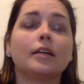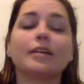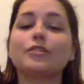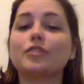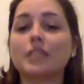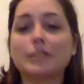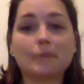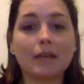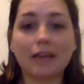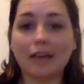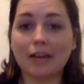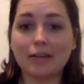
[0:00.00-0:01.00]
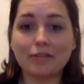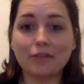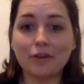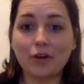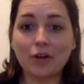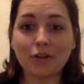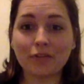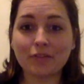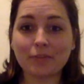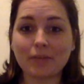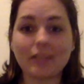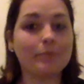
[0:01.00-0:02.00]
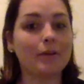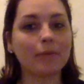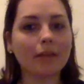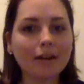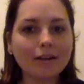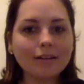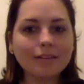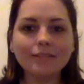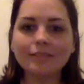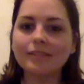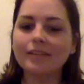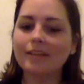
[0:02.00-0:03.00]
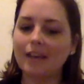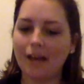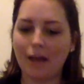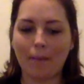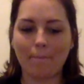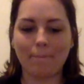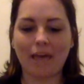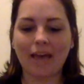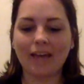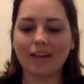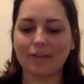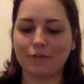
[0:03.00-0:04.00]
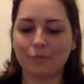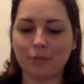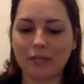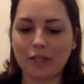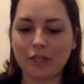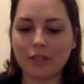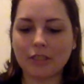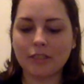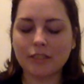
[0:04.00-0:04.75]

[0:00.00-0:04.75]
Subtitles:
it's just been kind of all over the place, but I'm here. I'm back. I feel pretty good.